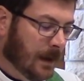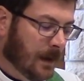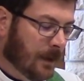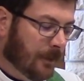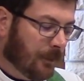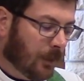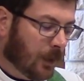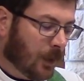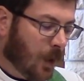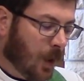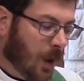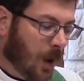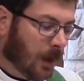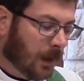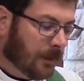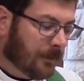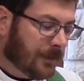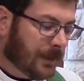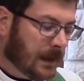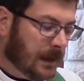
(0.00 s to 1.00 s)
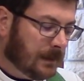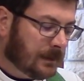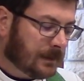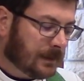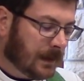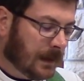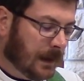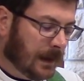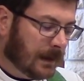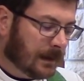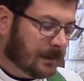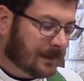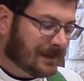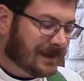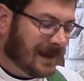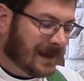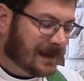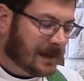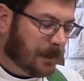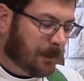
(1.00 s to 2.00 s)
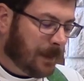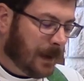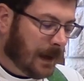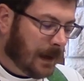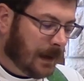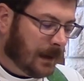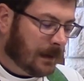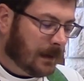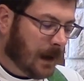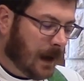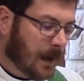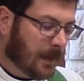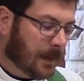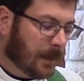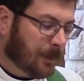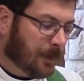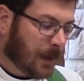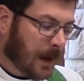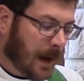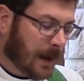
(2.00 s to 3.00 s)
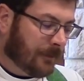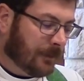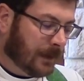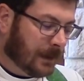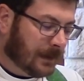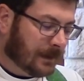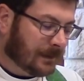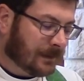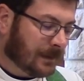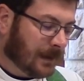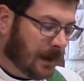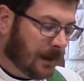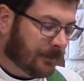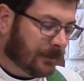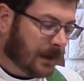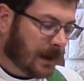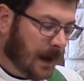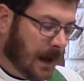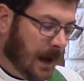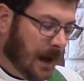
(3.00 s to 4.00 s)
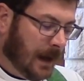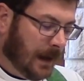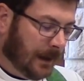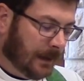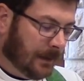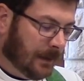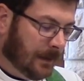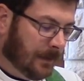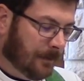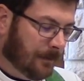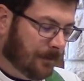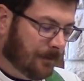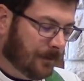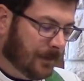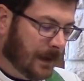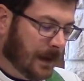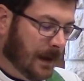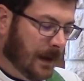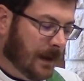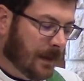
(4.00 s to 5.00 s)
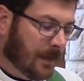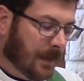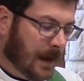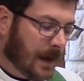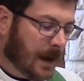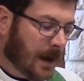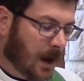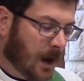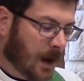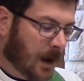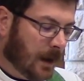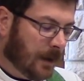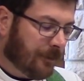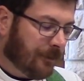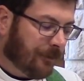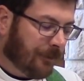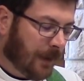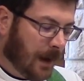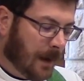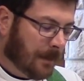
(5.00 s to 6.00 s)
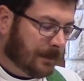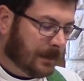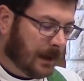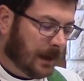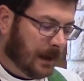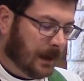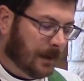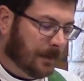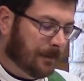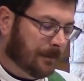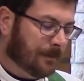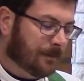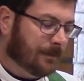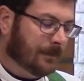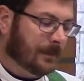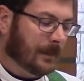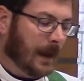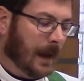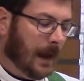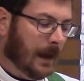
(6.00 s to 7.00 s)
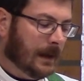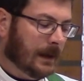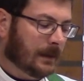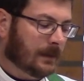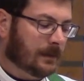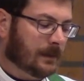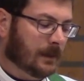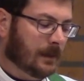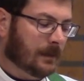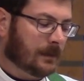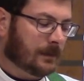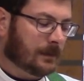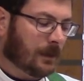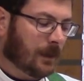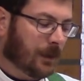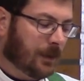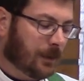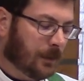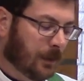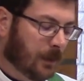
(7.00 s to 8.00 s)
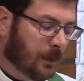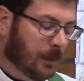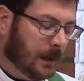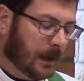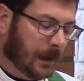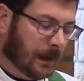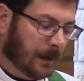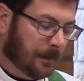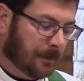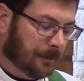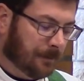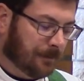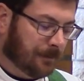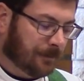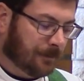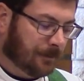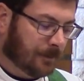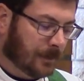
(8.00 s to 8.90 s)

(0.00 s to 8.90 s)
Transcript: For all of these things that depend on the providence of God, they are from him and exist through him.